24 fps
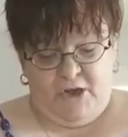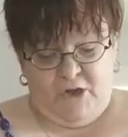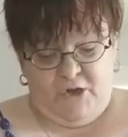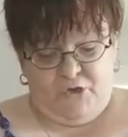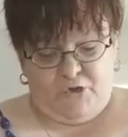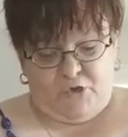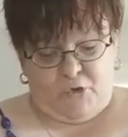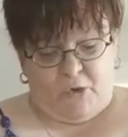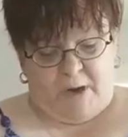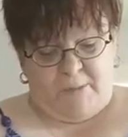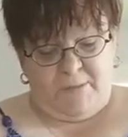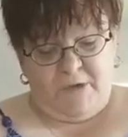
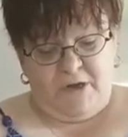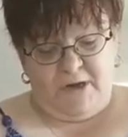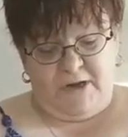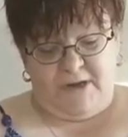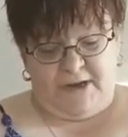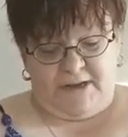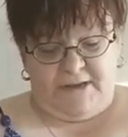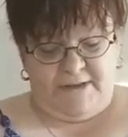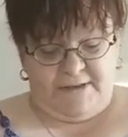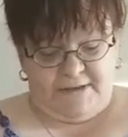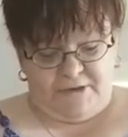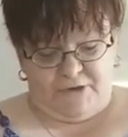So I'm going to
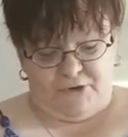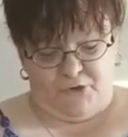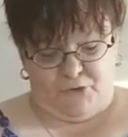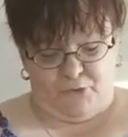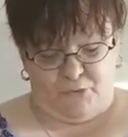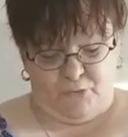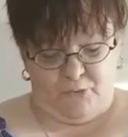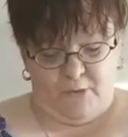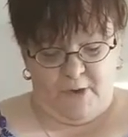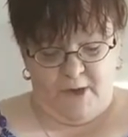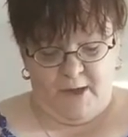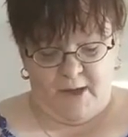
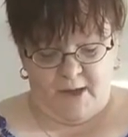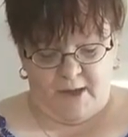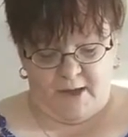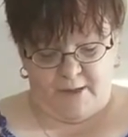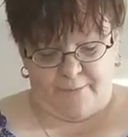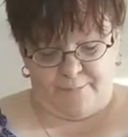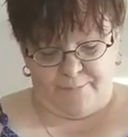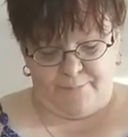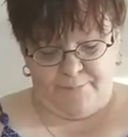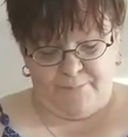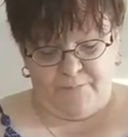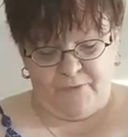continue
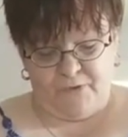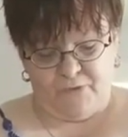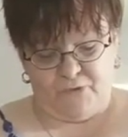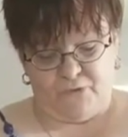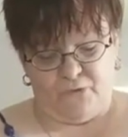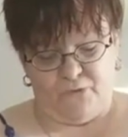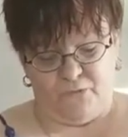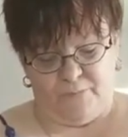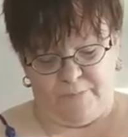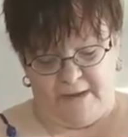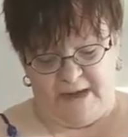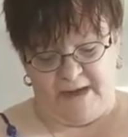
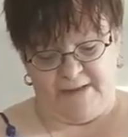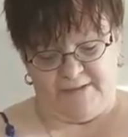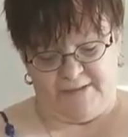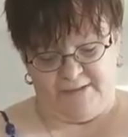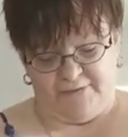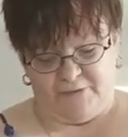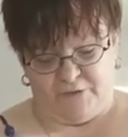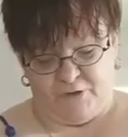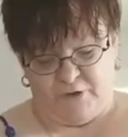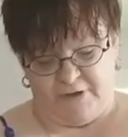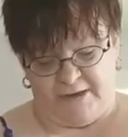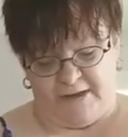to bake
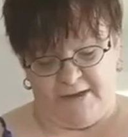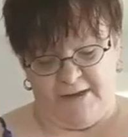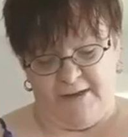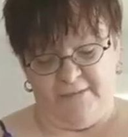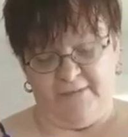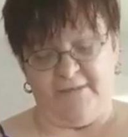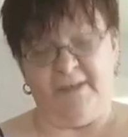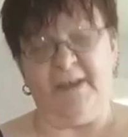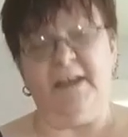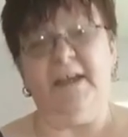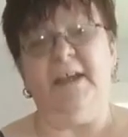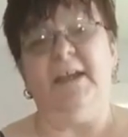these
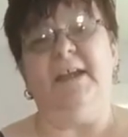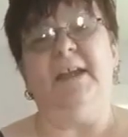cookies,